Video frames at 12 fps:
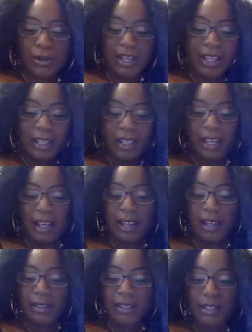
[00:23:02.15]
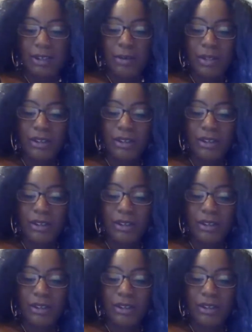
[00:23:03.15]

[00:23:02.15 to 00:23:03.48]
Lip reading: Anything else going